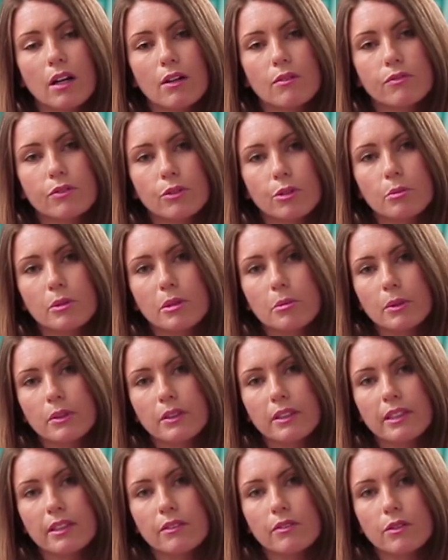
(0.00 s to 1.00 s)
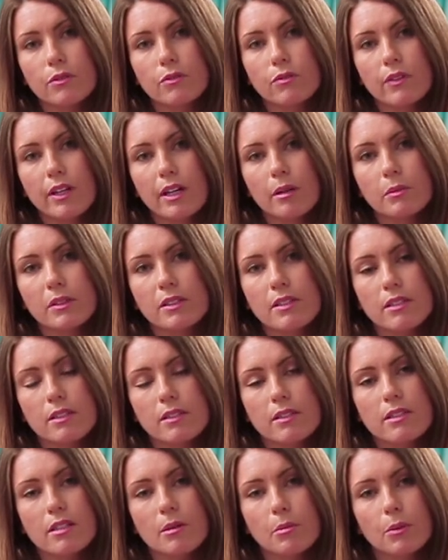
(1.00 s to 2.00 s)
I firmly believe that families that
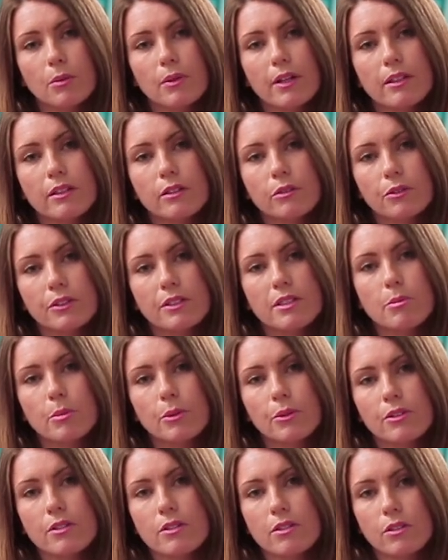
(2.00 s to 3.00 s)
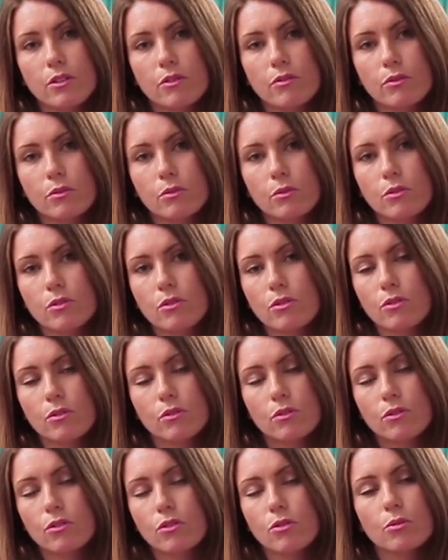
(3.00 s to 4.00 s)
are separating or experiencing divorce
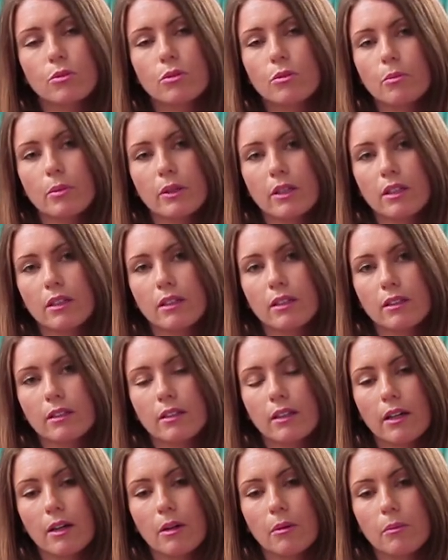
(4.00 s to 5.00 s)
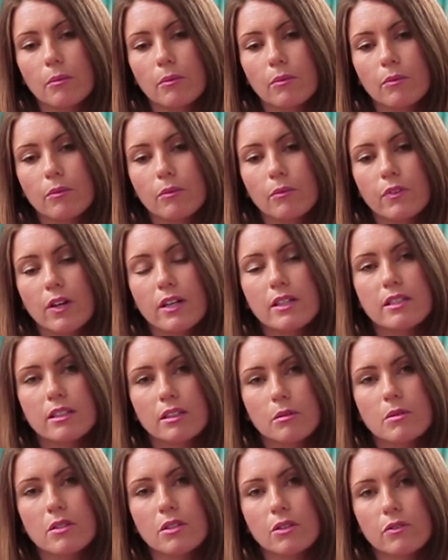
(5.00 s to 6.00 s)
shouldn't be finding
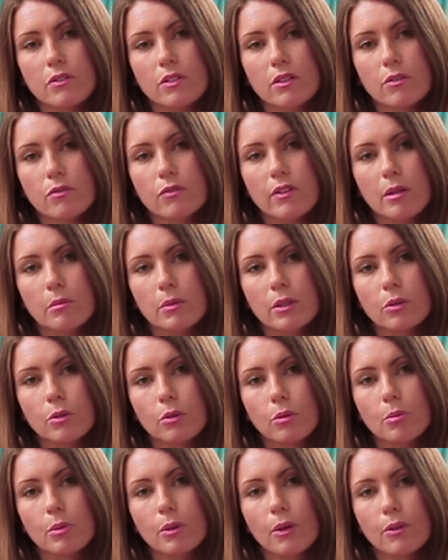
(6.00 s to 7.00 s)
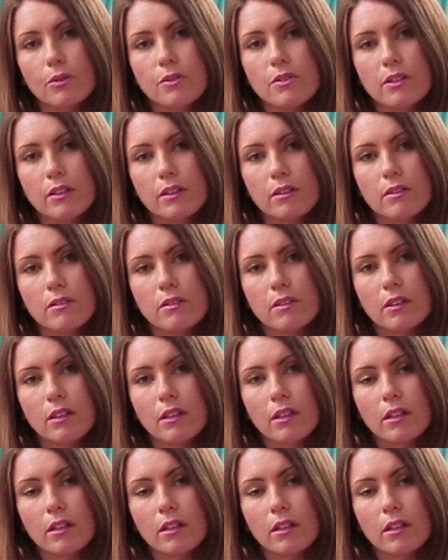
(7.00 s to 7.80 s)
themselves in the family court process.